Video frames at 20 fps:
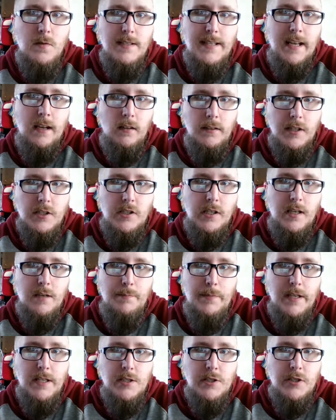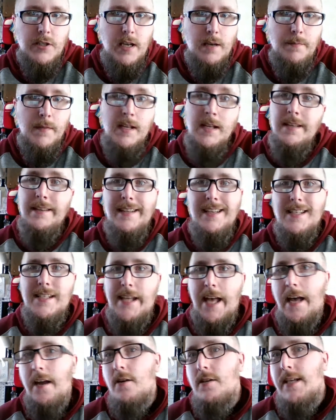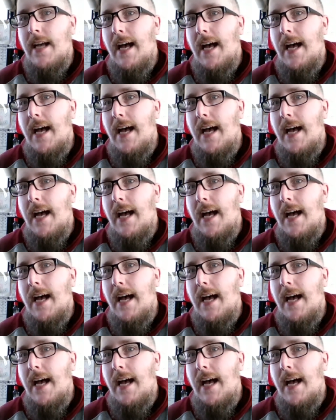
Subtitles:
who has held the championship the entire